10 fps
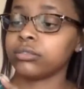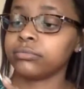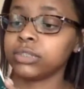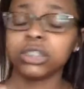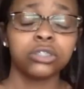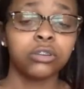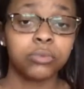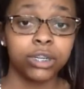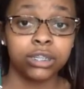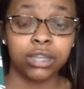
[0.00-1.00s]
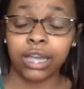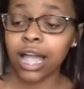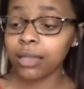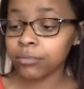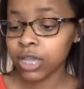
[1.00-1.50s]
this is so pretty. Like
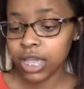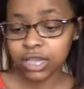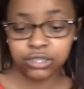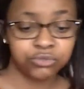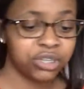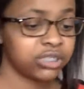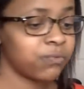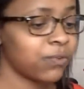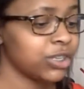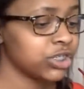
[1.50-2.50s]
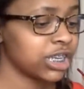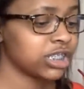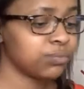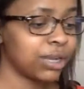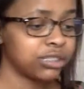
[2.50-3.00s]
I'm it's, French
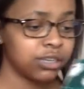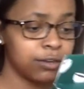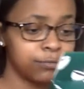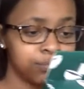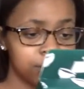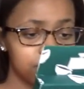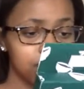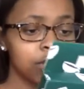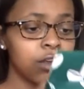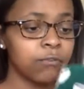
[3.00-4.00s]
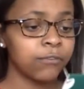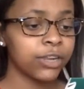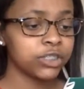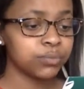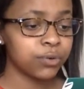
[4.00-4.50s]
espresso. No,
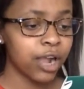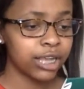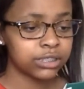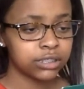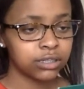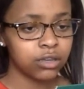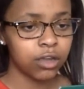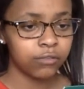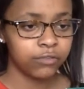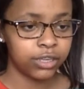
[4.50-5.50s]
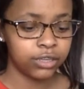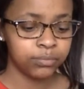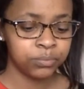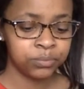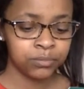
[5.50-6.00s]
French pressed coffee.
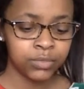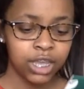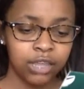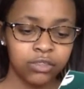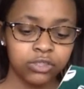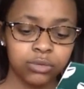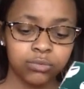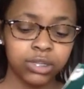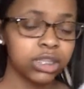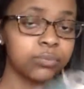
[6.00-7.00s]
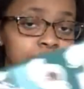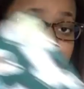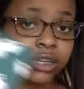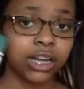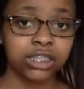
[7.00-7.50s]
And these are really
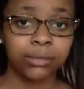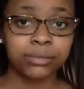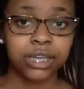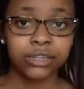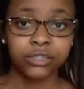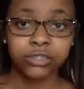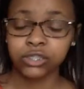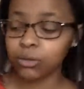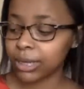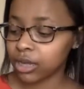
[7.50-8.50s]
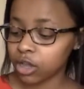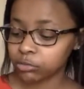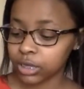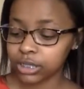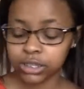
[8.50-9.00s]
pretty colors. I'm excited to use these on my nails
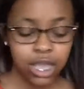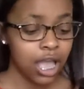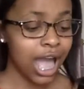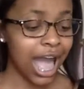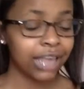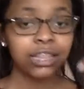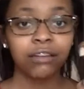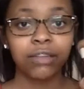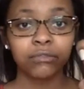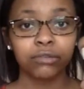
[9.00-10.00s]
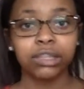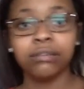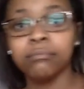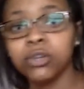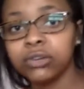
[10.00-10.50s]
because I love like really
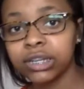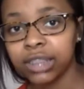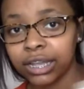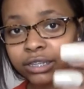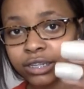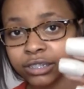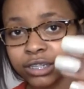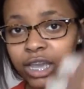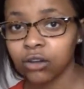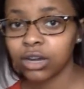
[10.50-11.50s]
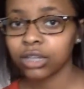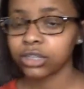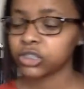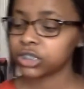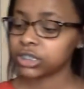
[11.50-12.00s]
muted like nail
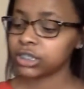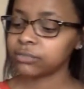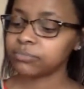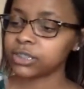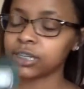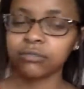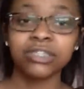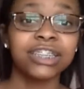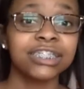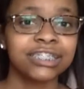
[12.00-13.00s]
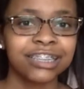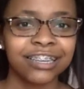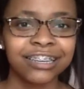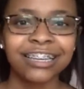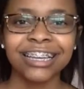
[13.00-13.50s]
colors, you see? So you
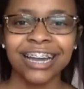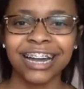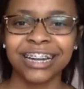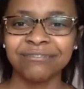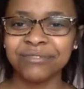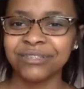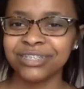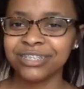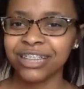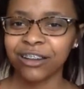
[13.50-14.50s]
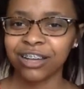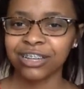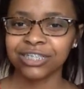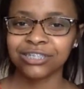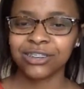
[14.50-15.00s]
see um nail
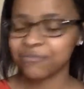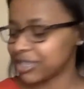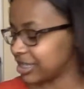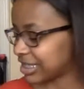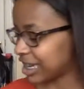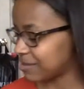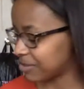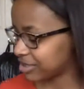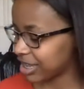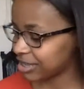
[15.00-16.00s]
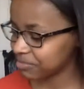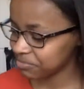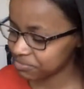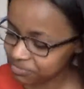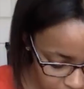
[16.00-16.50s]
colors, so I'm really excited about that.
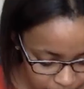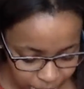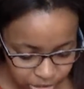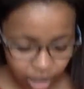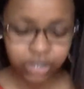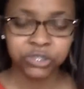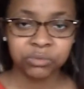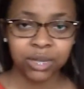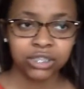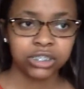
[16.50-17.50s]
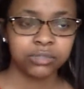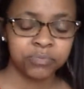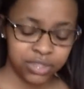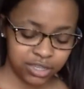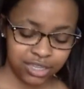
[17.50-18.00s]
Am I talking too much?
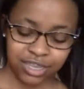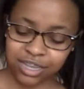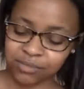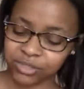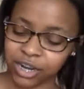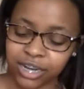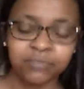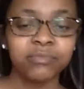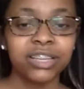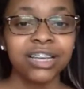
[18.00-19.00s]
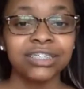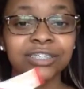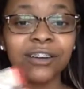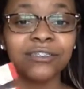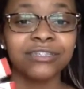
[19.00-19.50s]
I'm um, sorry.
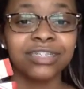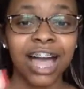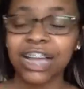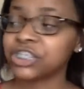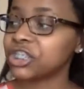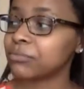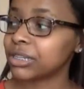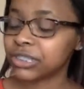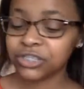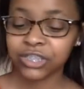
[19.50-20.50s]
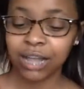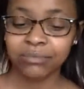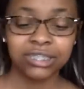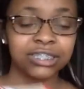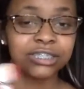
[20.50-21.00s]
So last year my sister got
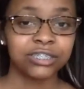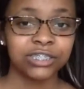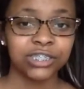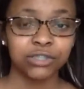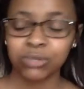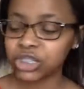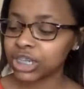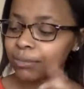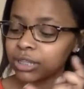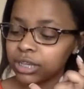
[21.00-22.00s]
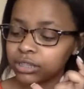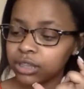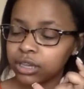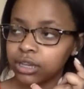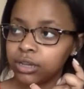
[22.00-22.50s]
me these two, but she gave me like
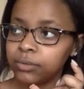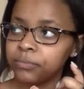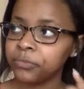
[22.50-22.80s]
the